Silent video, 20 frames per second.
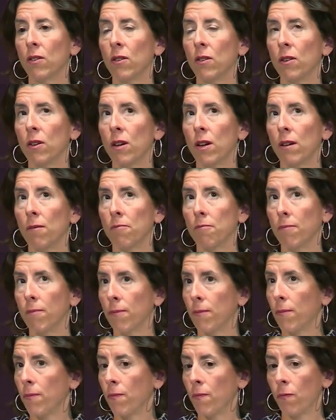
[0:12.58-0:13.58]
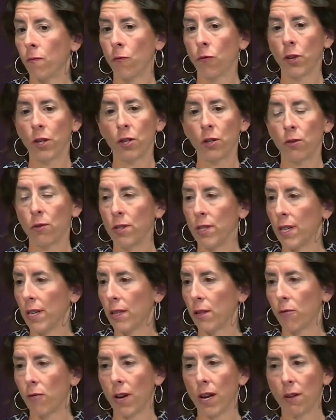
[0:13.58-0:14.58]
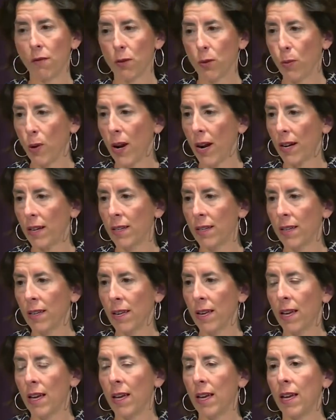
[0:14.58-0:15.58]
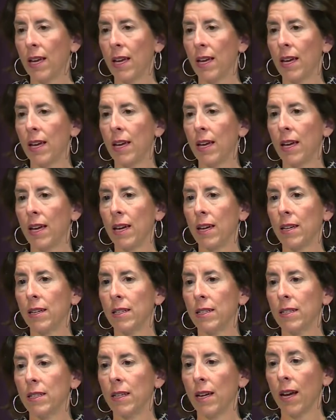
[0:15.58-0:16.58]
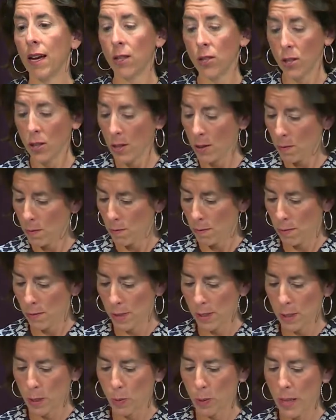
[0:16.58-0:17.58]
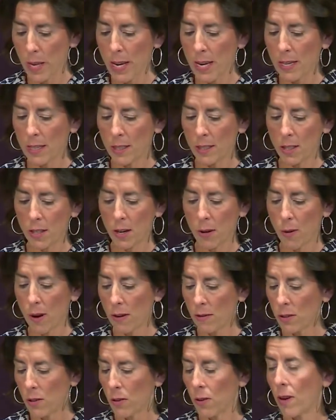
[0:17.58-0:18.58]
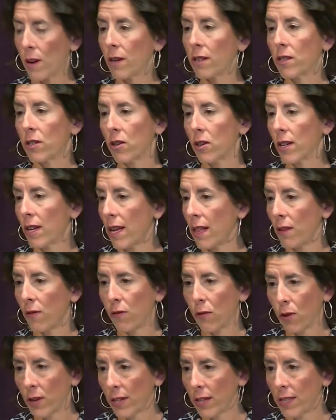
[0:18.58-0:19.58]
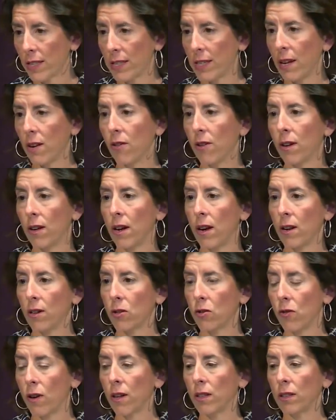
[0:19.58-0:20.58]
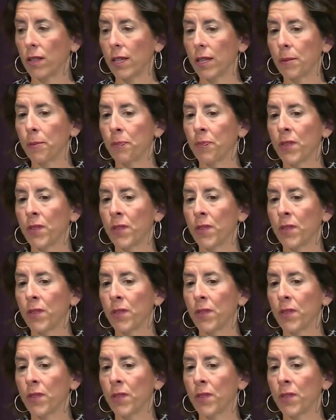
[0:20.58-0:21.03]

uh, reducing the rate of spread. And I just explained, you know, Arizona, Arkansas, California, et cetera, are struggling.